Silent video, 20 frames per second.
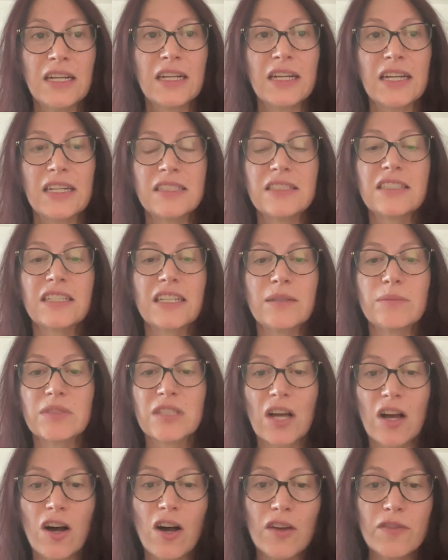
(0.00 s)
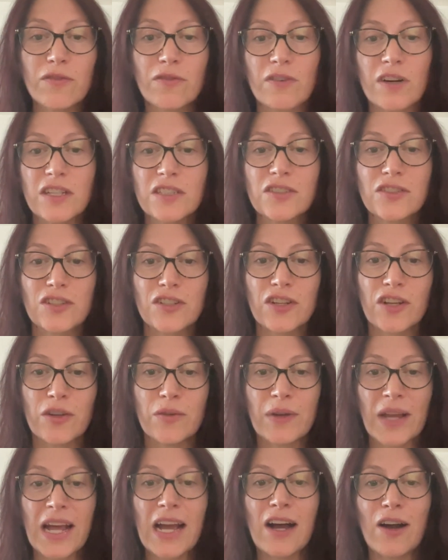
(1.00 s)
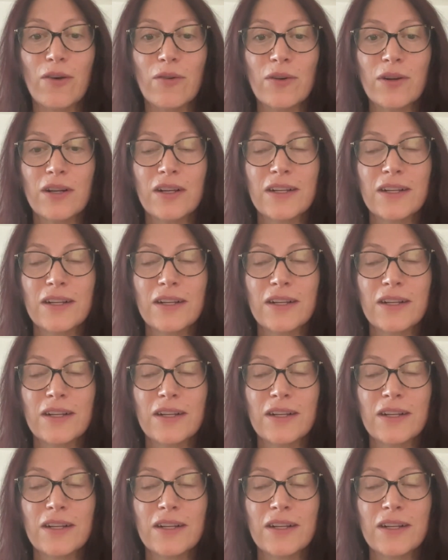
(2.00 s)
It seems hard for us to know now,